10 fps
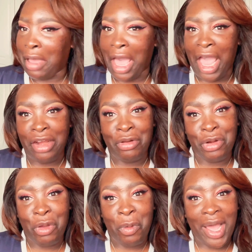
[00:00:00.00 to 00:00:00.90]
I don't
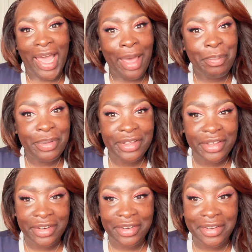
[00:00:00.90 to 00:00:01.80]
know what
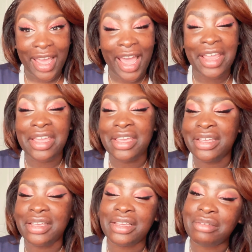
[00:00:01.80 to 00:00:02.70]
happened.
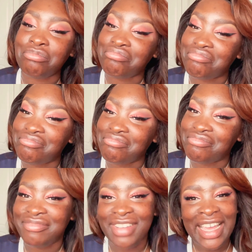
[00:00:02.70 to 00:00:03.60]

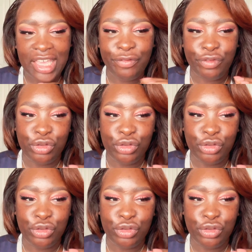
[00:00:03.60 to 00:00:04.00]
If